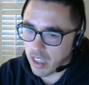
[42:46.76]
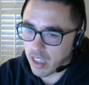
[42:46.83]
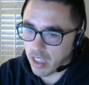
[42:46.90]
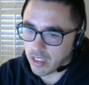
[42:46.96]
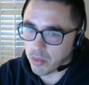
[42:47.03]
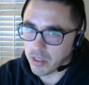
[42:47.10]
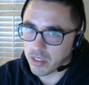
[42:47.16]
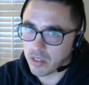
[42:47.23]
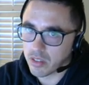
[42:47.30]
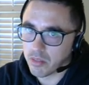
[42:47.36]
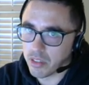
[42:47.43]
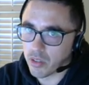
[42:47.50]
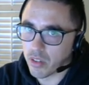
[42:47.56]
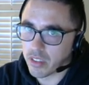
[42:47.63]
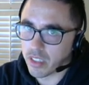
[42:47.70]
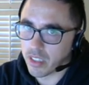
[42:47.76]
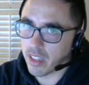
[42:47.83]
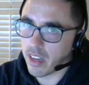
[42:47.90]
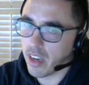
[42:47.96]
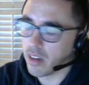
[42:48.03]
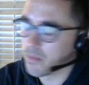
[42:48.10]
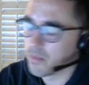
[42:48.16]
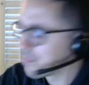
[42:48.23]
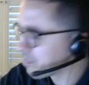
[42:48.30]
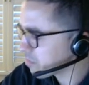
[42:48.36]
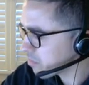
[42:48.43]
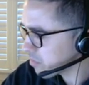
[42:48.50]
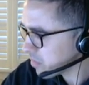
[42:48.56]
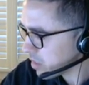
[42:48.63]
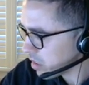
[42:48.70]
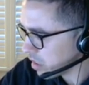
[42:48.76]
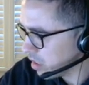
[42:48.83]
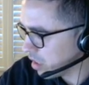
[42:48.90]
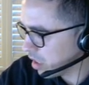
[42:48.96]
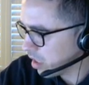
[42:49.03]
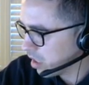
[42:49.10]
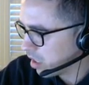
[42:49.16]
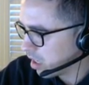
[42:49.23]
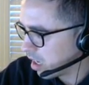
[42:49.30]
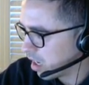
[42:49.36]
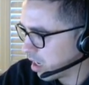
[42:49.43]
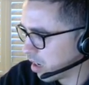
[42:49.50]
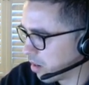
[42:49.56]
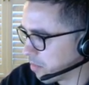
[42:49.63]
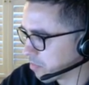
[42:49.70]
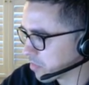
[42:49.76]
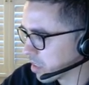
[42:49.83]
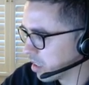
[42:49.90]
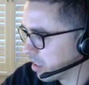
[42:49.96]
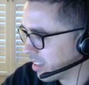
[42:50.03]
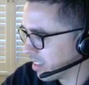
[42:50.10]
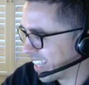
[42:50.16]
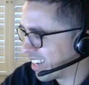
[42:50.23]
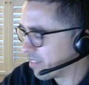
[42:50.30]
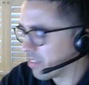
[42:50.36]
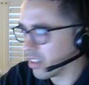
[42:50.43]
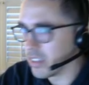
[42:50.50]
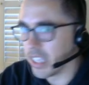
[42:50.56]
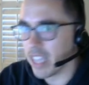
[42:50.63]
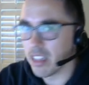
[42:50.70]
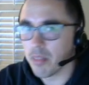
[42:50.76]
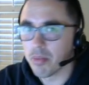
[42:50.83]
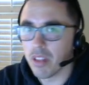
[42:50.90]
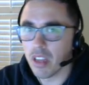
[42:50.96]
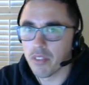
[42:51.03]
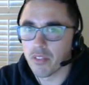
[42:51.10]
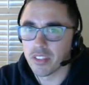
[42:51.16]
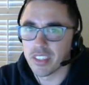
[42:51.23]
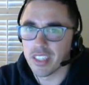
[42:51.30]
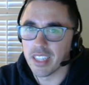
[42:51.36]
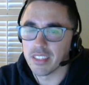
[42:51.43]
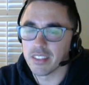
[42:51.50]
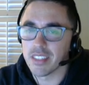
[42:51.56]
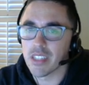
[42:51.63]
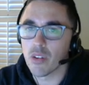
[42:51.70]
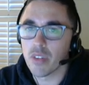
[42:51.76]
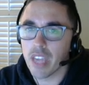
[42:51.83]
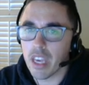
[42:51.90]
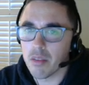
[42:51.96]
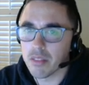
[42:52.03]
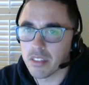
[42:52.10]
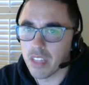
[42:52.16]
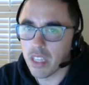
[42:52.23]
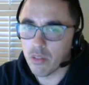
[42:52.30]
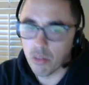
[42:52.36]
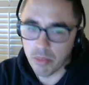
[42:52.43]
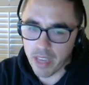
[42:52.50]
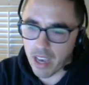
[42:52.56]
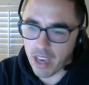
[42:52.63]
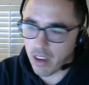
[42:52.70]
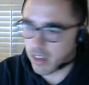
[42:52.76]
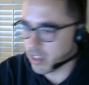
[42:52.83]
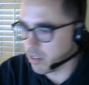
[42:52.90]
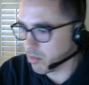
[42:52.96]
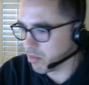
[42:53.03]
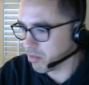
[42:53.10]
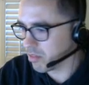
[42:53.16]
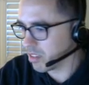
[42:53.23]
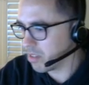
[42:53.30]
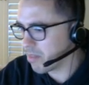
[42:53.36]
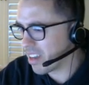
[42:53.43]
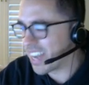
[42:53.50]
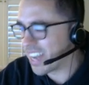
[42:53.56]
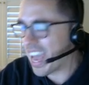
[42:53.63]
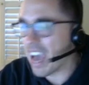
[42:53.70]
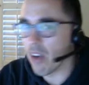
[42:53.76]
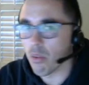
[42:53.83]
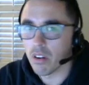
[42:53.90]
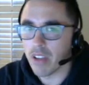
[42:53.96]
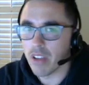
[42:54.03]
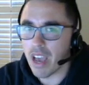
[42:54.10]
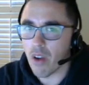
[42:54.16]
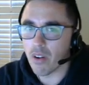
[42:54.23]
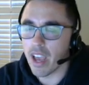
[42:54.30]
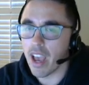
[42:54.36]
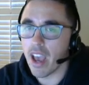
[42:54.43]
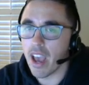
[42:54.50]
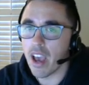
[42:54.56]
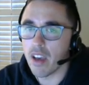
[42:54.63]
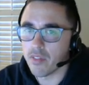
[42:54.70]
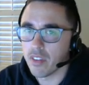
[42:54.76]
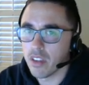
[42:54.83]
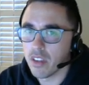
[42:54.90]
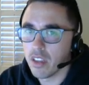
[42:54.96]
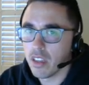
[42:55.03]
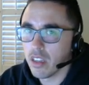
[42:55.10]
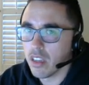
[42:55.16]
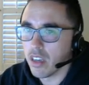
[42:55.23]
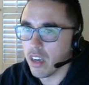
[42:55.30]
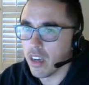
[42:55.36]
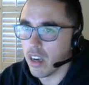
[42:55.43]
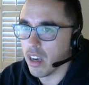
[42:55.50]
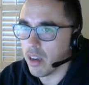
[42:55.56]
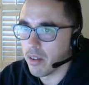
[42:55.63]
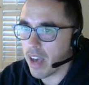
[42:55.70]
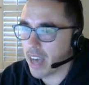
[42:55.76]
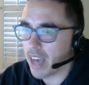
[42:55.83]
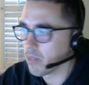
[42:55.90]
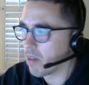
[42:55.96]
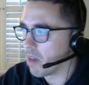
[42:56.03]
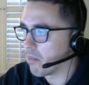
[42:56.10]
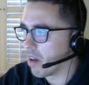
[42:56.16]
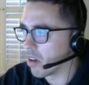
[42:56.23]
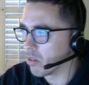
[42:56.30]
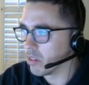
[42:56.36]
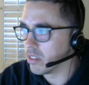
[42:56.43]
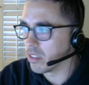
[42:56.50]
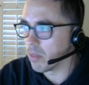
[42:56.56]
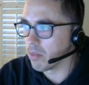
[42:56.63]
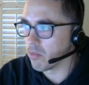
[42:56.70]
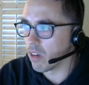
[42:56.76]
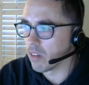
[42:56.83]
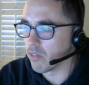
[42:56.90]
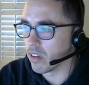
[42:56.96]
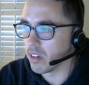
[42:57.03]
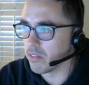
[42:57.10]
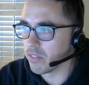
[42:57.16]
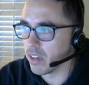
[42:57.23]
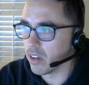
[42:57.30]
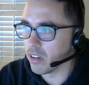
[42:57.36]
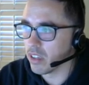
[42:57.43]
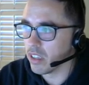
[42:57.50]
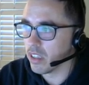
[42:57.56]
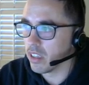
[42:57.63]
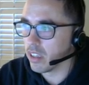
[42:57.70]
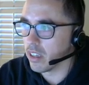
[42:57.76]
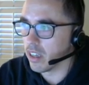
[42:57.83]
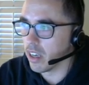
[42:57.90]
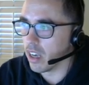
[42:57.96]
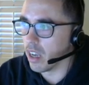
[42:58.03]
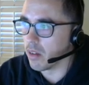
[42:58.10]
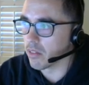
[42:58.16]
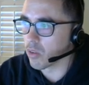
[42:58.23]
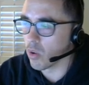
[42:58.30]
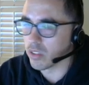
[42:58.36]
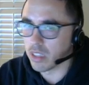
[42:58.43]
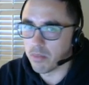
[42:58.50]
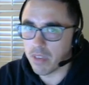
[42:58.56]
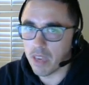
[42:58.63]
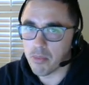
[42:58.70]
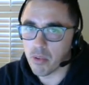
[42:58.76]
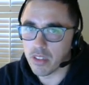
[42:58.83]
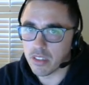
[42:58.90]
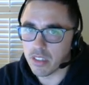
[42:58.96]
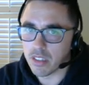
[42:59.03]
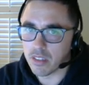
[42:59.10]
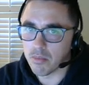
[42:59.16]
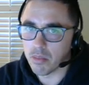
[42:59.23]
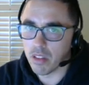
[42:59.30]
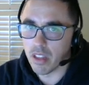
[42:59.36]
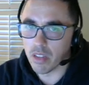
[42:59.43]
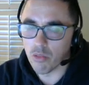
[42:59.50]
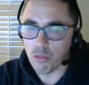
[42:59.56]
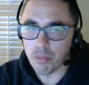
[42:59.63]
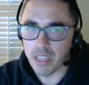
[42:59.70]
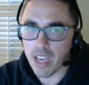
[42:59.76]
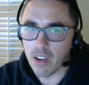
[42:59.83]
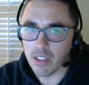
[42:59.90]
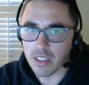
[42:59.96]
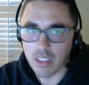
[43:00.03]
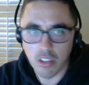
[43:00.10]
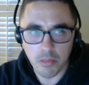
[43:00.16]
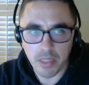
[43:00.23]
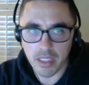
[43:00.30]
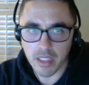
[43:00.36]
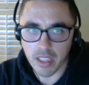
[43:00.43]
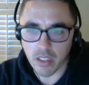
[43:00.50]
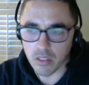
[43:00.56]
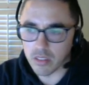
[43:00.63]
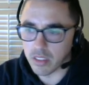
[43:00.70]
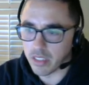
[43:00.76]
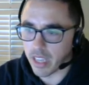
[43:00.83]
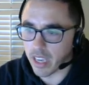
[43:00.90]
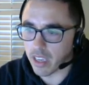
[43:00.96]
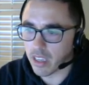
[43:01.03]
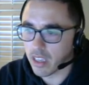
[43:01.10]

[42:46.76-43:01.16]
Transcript: Should be sure to check that out. The NFL daily plug for tonight's single game slate will be out in about an hour and a half. Occupy model is up and running for NFL. And of course, NBA preseason plug will be out a little bit later today.